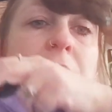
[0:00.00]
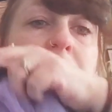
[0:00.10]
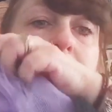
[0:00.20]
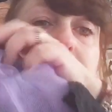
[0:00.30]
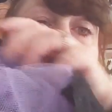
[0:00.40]
look
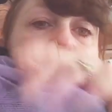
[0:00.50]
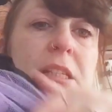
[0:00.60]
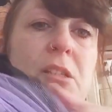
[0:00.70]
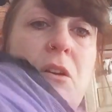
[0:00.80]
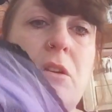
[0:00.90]
under there,
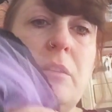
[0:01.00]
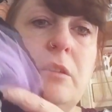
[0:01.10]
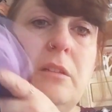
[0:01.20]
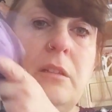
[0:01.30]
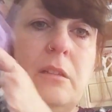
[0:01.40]
she's got
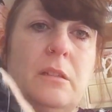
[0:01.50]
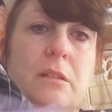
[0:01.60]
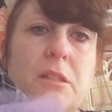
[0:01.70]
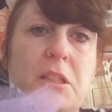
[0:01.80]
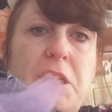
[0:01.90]

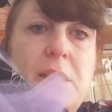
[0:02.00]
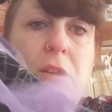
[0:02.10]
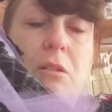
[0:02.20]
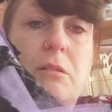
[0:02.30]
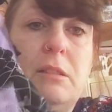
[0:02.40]
she's
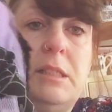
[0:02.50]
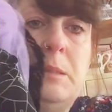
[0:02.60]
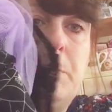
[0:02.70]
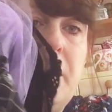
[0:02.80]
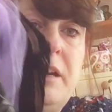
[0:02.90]
got
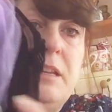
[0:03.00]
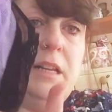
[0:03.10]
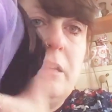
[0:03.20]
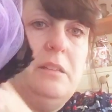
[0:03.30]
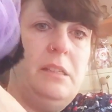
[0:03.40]
spider
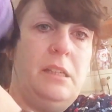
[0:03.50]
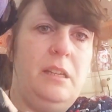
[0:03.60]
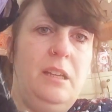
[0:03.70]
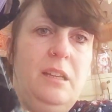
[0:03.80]
knickers.